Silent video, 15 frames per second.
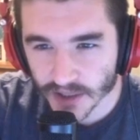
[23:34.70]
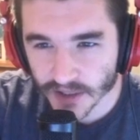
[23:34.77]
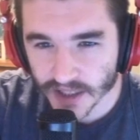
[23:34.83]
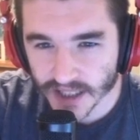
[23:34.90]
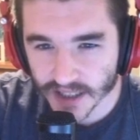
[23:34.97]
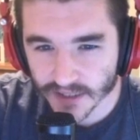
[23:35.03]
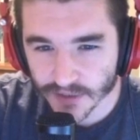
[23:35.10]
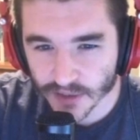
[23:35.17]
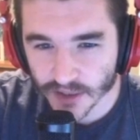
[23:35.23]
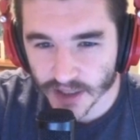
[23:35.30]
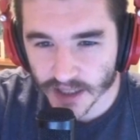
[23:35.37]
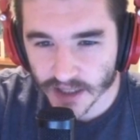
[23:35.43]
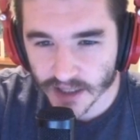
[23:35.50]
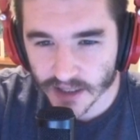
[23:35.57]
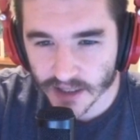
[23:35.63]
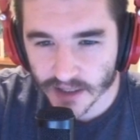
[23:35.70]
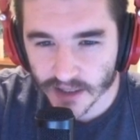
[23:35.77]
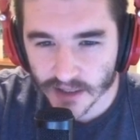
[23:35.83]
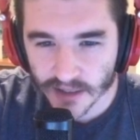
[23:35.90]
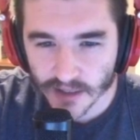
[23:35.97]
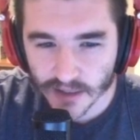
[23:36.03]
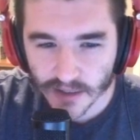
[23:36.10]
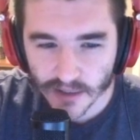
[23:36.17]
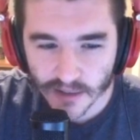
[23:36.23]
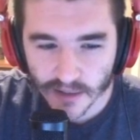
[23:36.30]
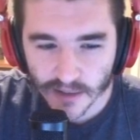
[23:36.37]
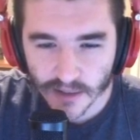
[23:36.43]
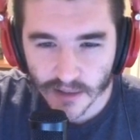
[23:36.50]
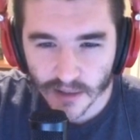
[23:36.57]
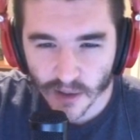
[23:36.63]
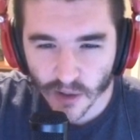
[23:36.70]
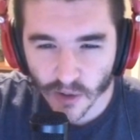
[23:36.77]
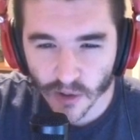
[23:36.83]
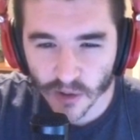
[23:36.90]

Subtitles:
Eye for an Eye. Oh,